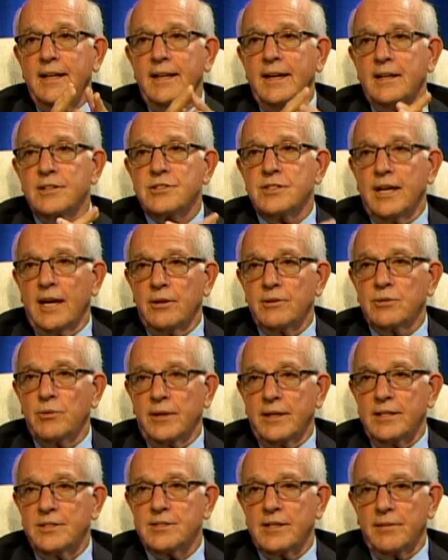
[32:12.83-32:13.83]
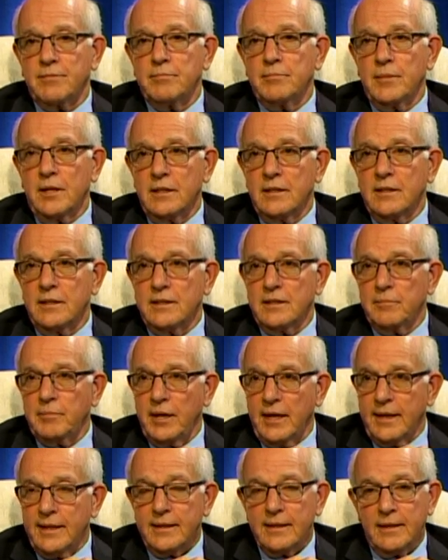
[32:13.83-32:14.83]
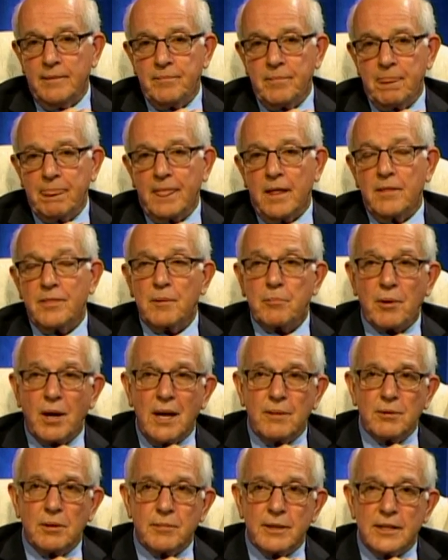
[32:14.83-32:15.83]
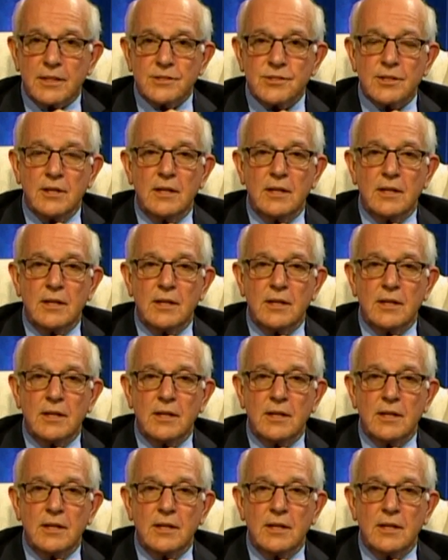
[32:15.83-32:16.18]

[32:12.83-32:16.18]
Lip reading: has now 27 million in the bank. The problem is,